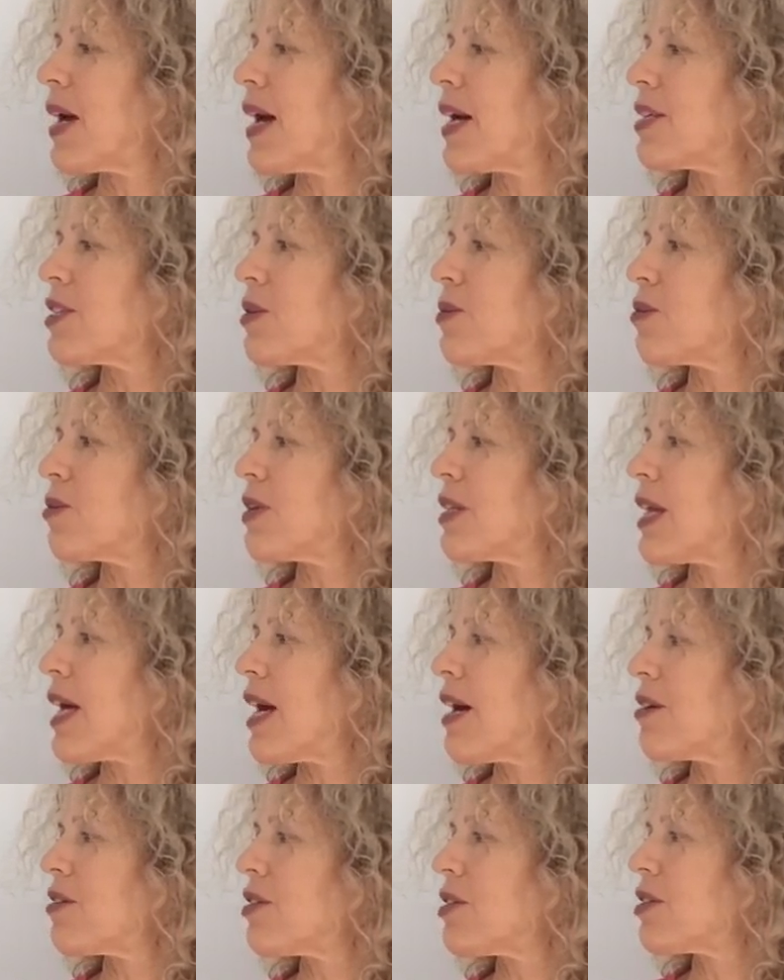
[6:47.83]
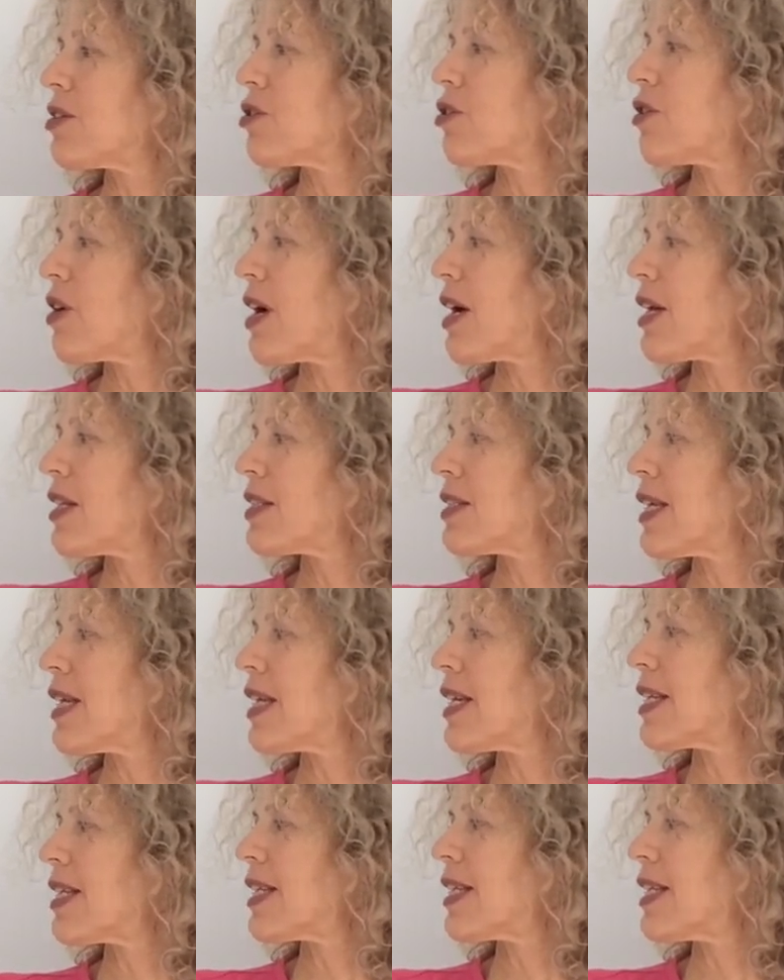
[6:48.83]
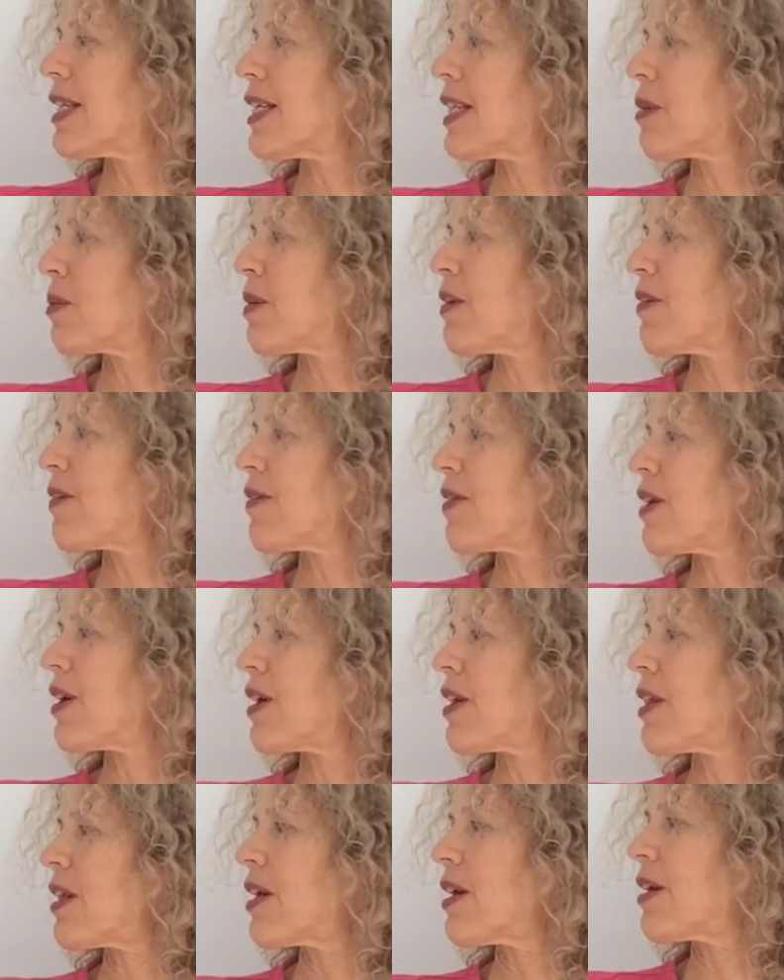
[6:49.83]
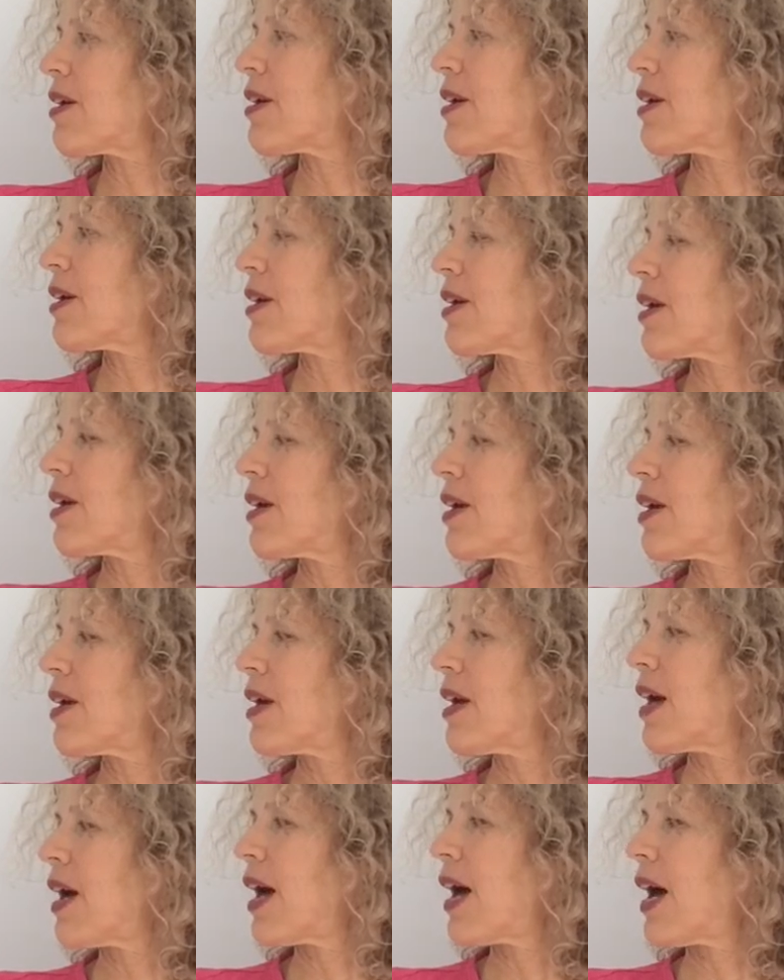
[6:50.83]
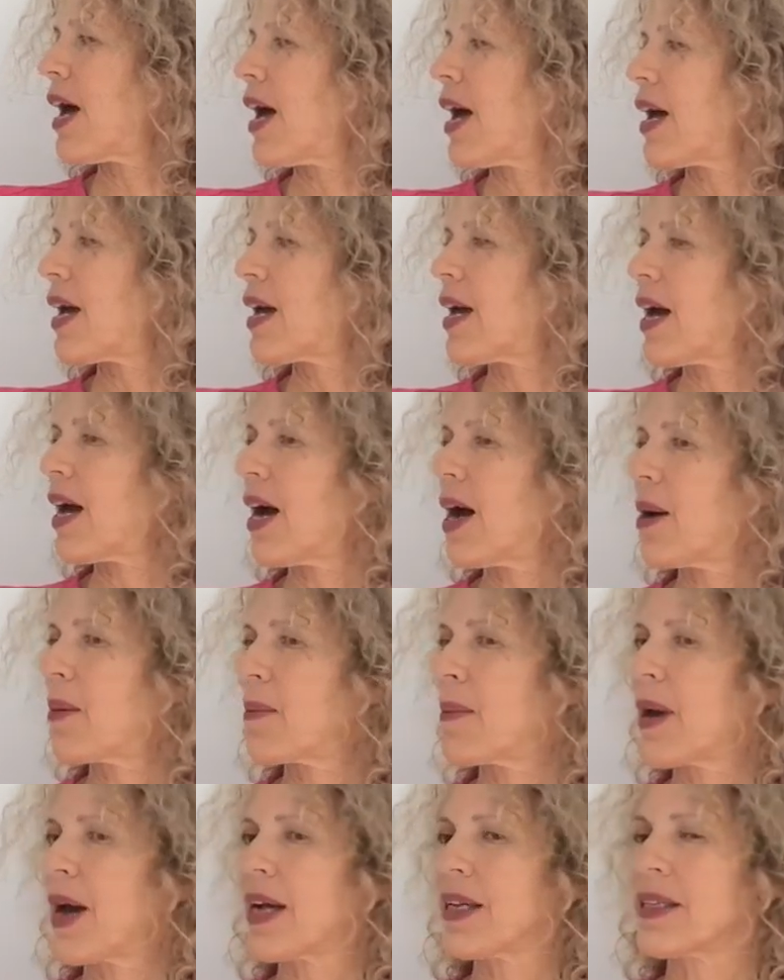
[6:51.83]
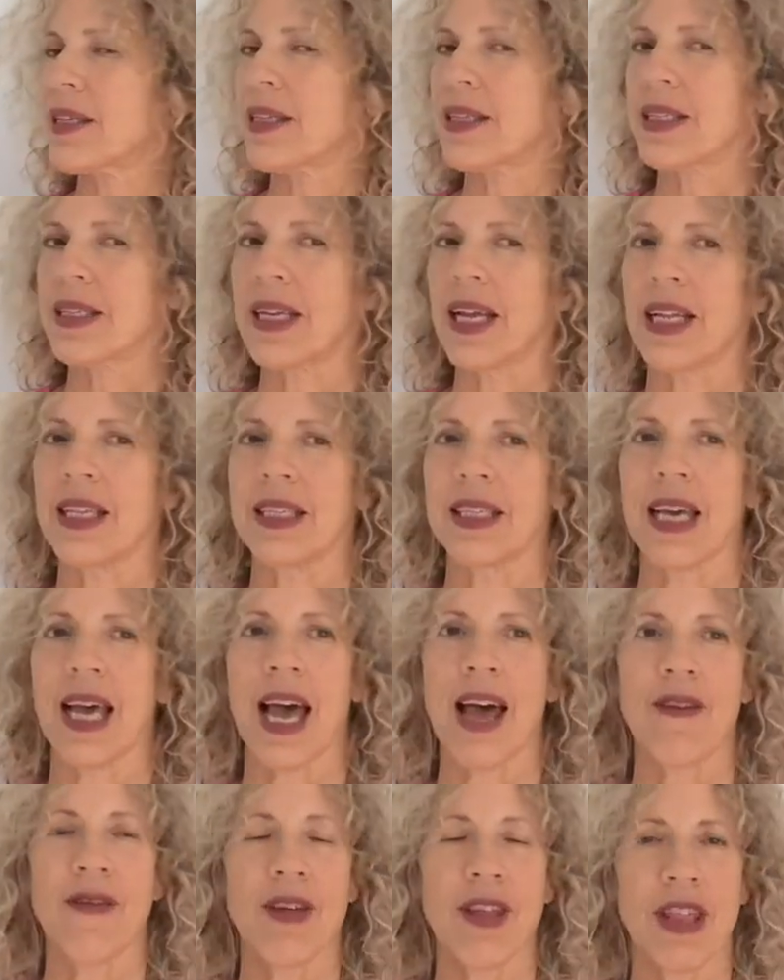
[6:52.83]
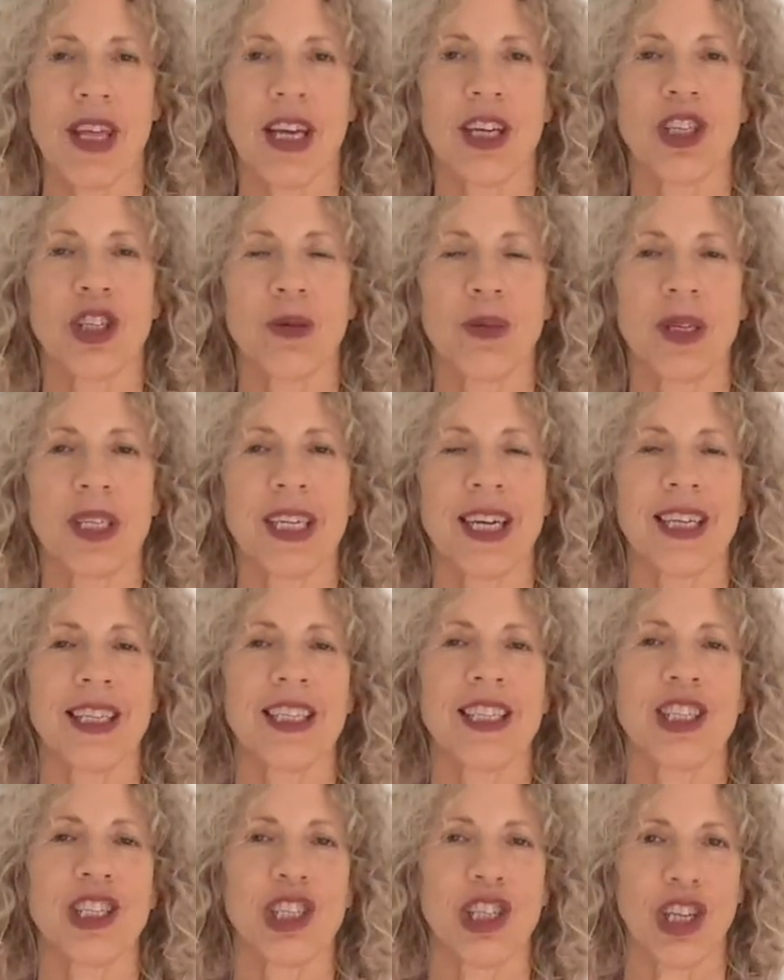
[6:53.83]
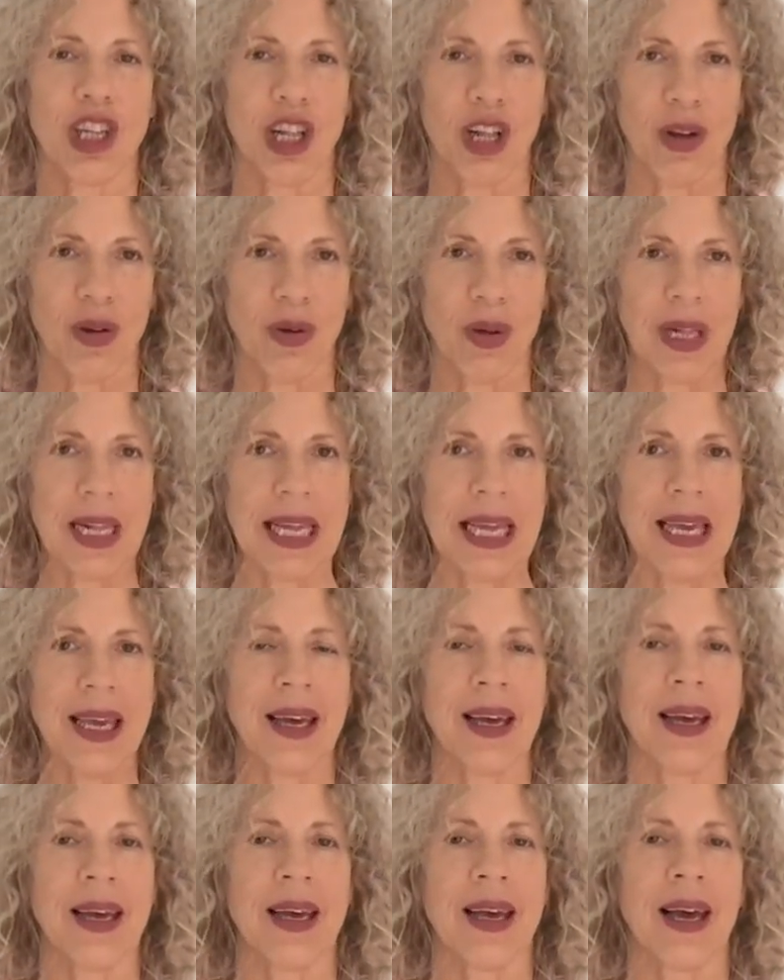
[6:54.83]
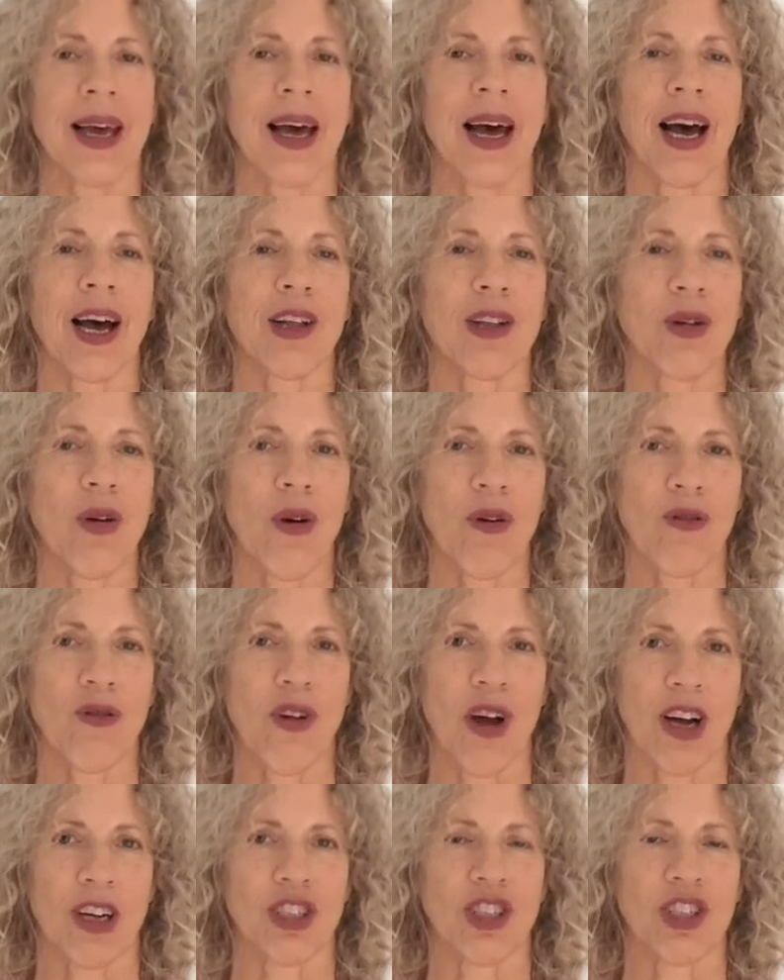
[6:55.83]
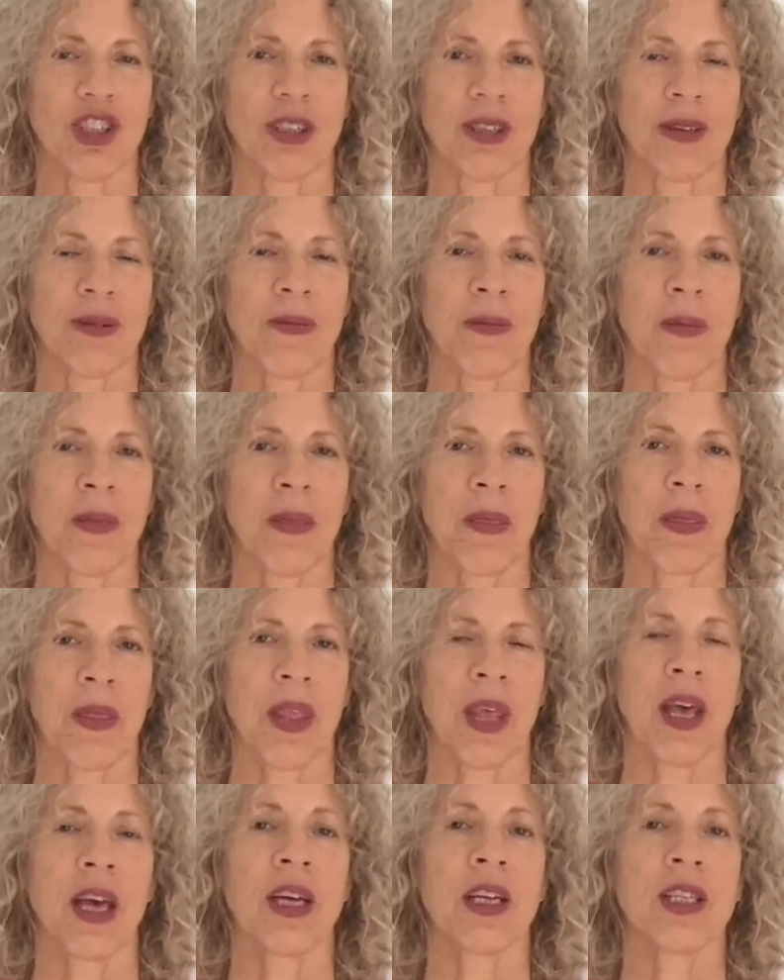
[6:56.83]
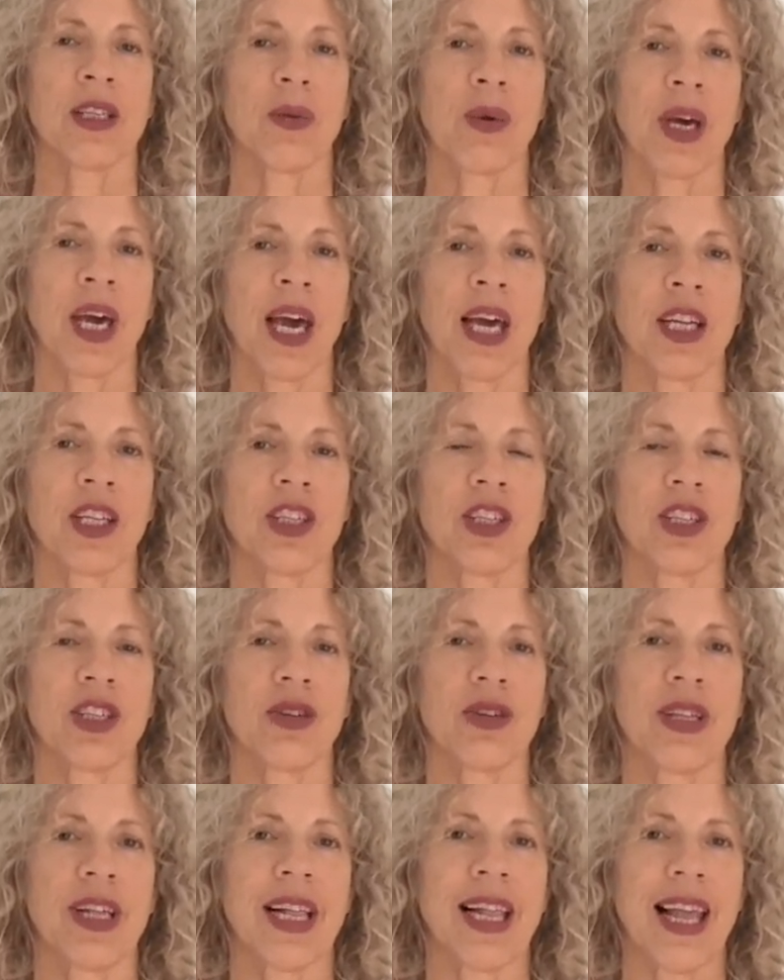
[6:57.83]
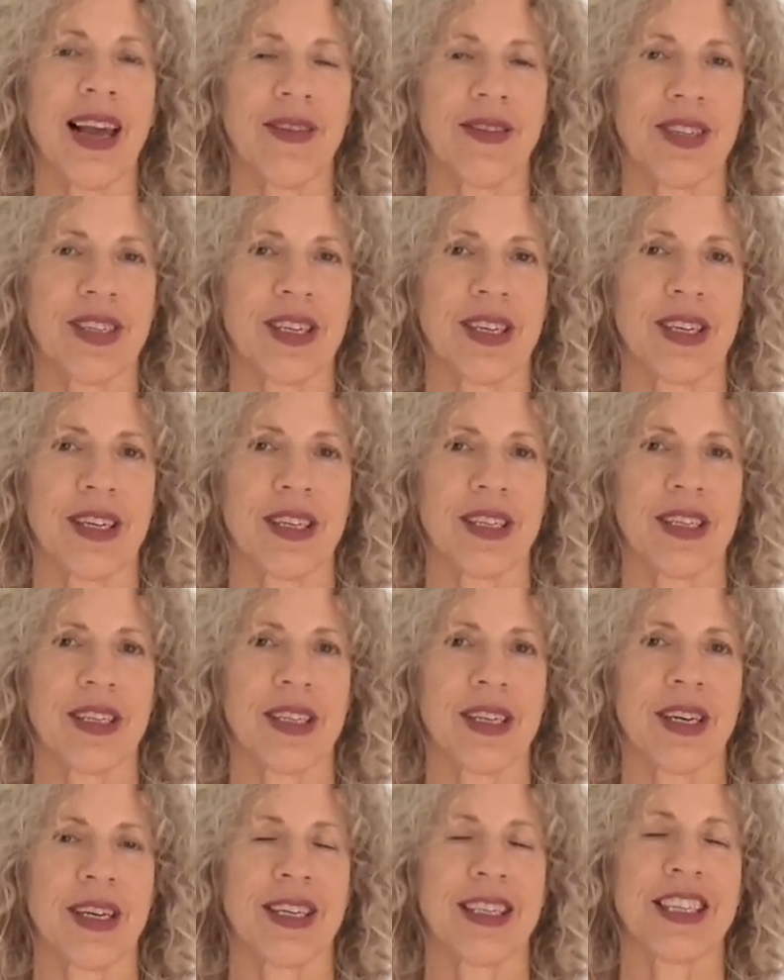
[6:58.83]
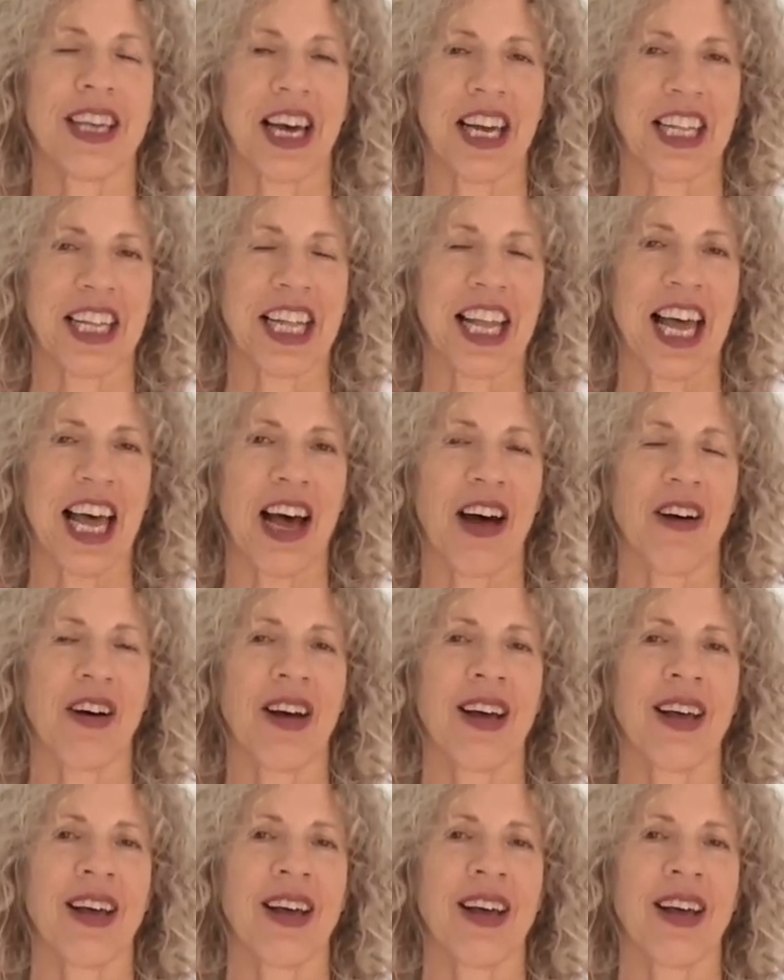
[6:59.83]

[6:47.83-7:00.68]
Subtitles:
As you breathe out, just try and take it a little bit further and come back to the centre. Everything should be done slowly and not rushed. So we're going to do the left side now.